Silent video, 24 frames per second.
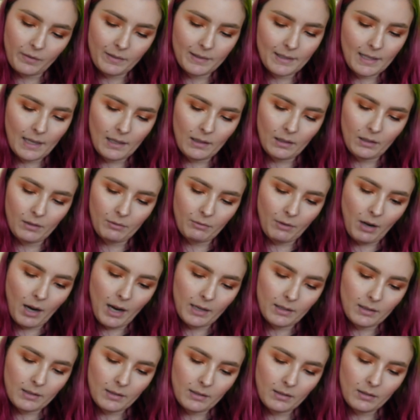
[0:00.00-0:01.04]
of settler
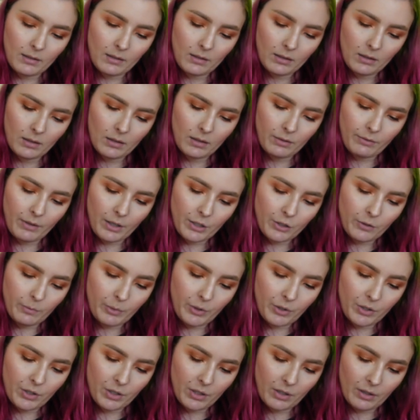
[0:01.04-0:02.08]
rights. The
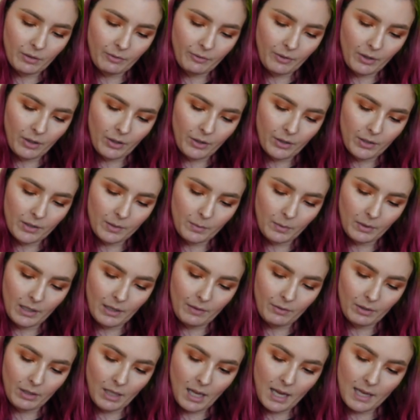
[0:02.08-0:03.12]
retribution that follows will
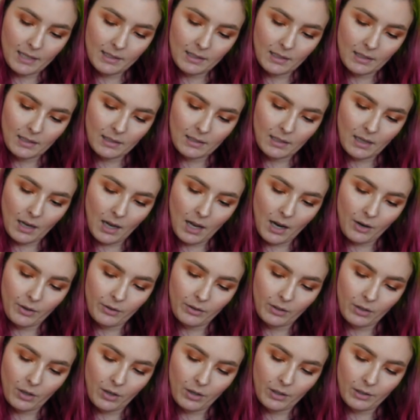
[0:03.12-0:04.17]
leave a lasting scar on
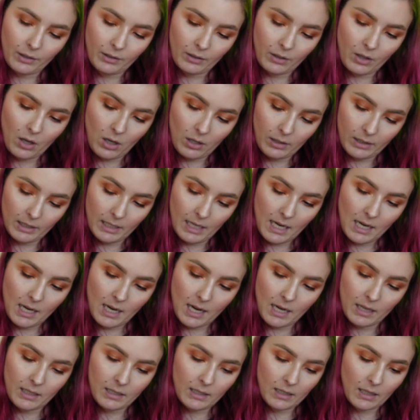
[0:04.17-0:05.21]
the colony
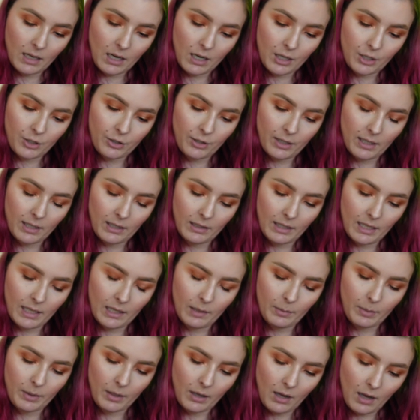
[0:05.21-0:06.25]
and the country it
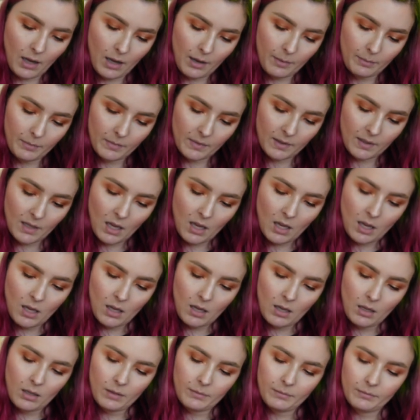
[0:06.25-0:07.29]
later becomes,
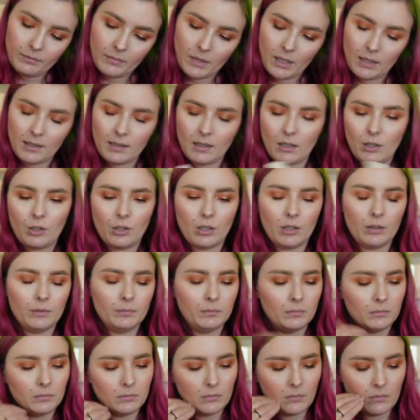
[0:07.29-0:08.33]
etc.
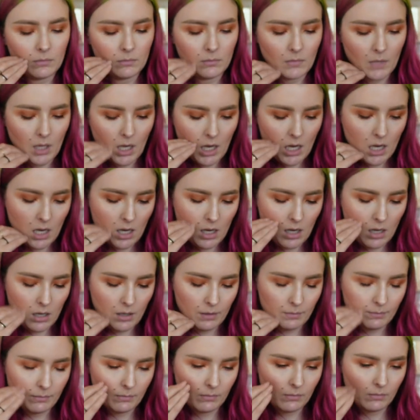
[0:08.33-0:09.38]

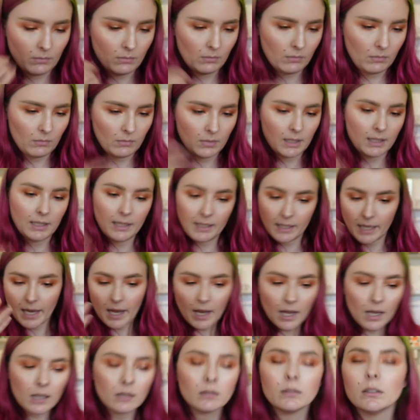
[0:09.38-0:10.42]
Um,
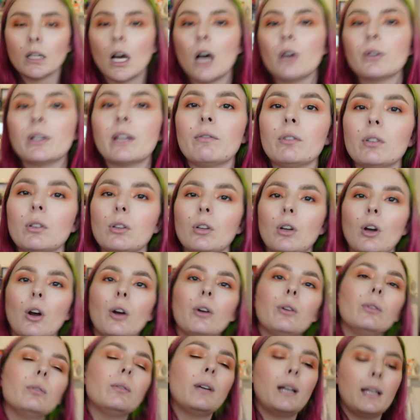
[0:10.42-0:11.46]
yeah, I'll give it a
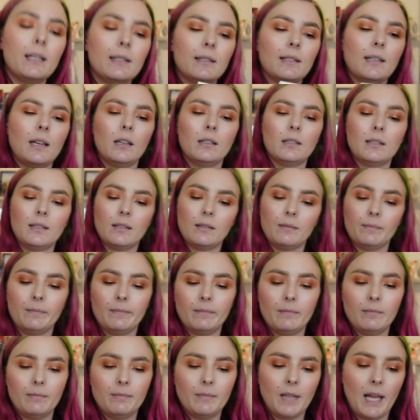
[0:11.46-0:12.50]
go. It sounds
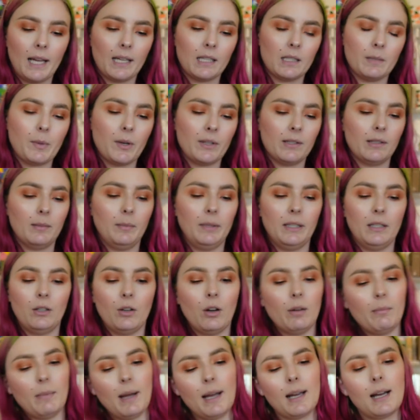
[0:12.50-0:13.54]
like it's possibly
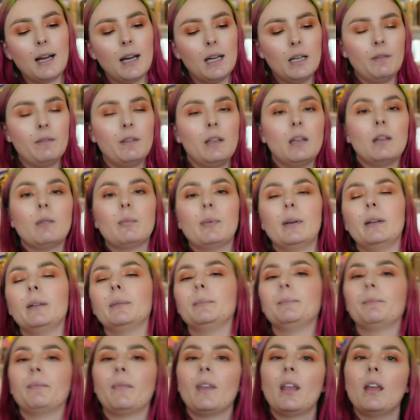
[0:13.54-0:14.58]
not my kind of thing, but